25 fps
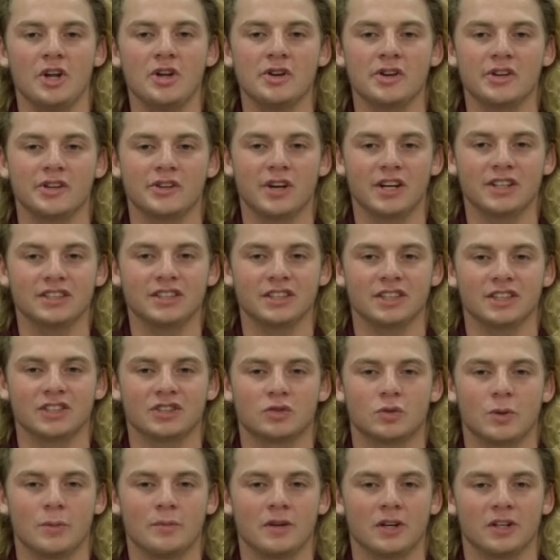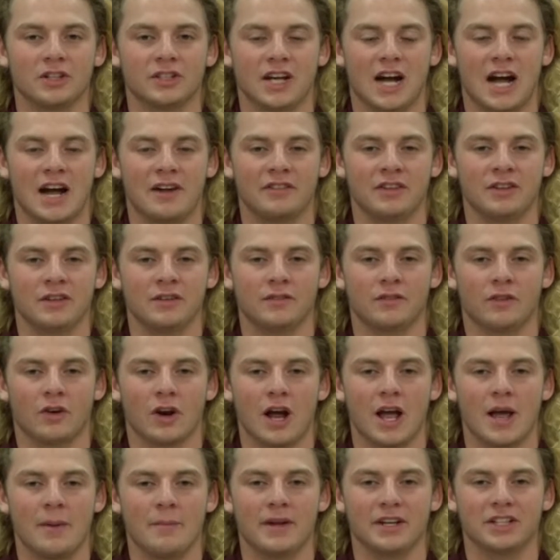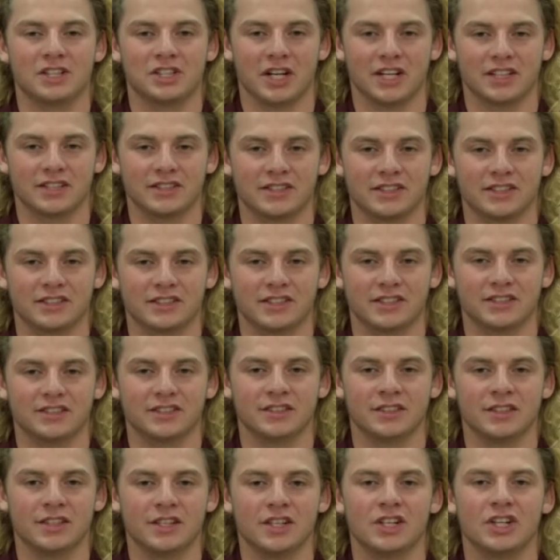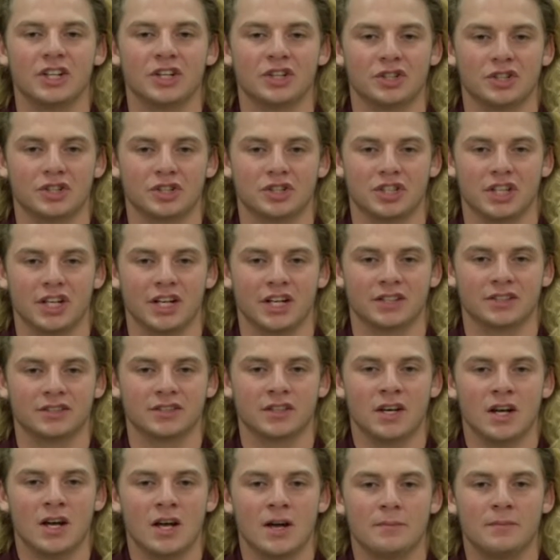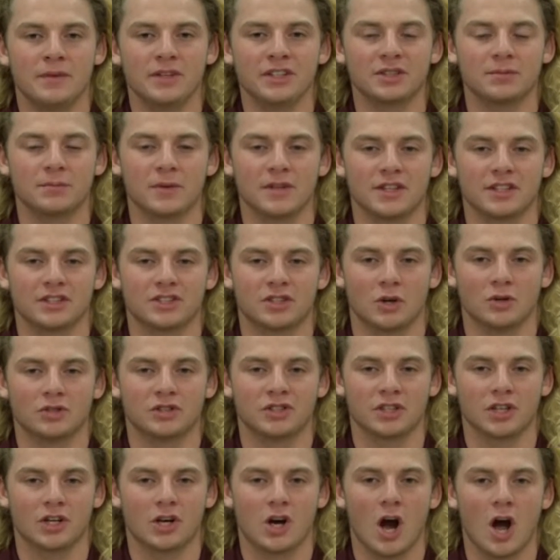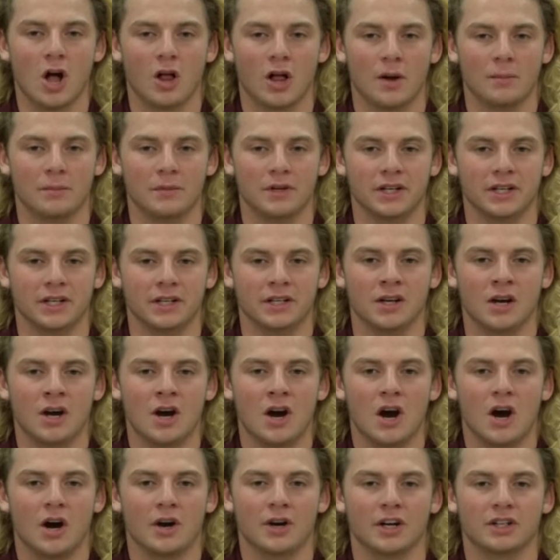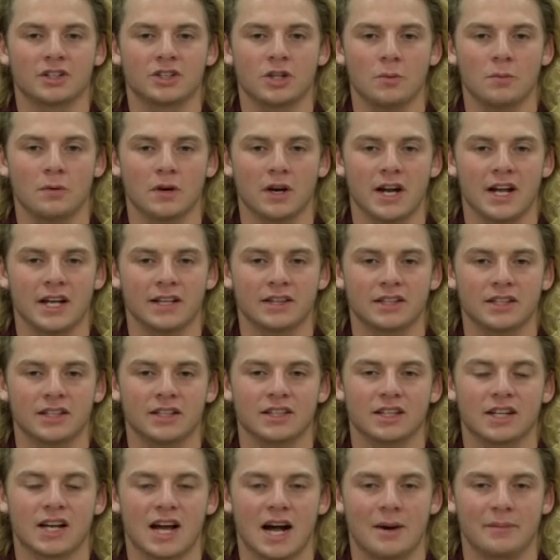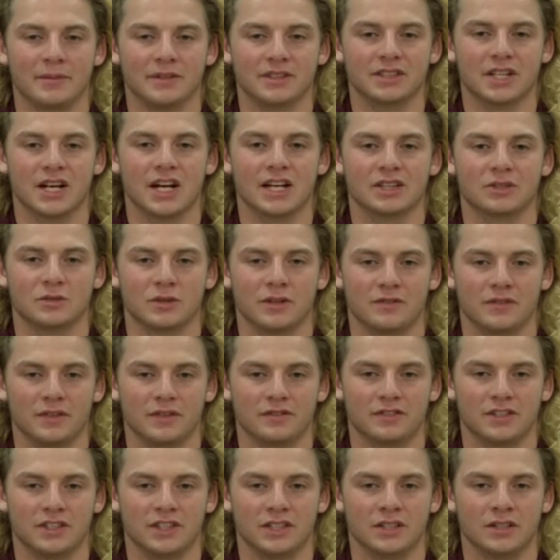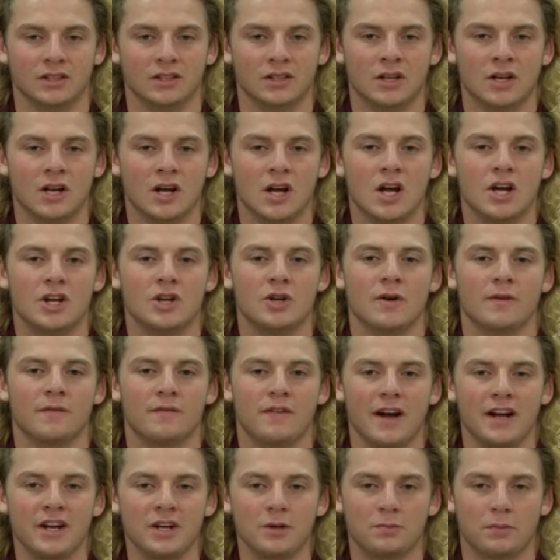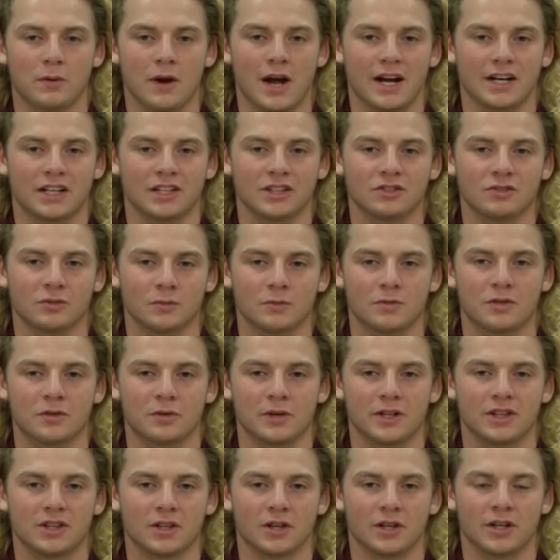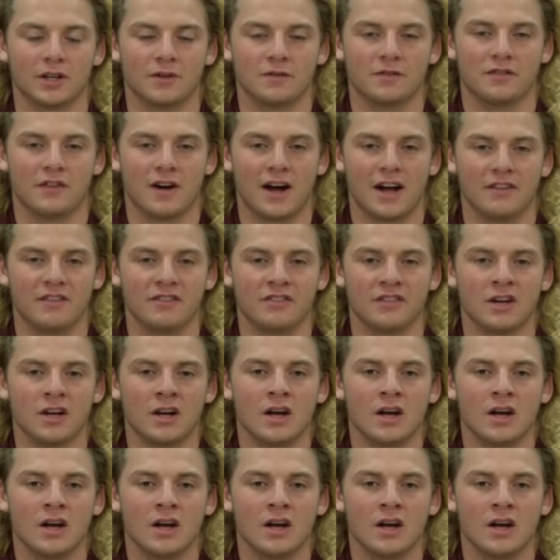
you interested in swimming or diving for MHS this season? Here's your chance. Ms. Smith is hosting a call-out meeting on October 8th in the Commons at 3.15. You're invited to practice from 3.30 to 5,